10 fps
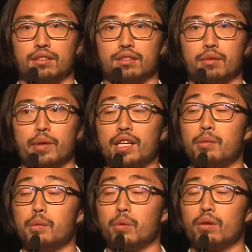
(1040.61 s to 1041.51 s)
There are many
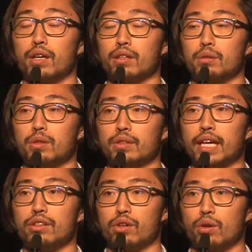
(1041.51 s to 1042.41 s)
people around the world
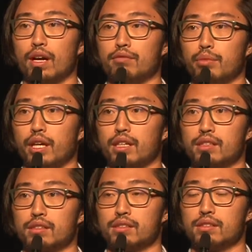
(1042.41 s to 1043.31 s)
that don't have banks.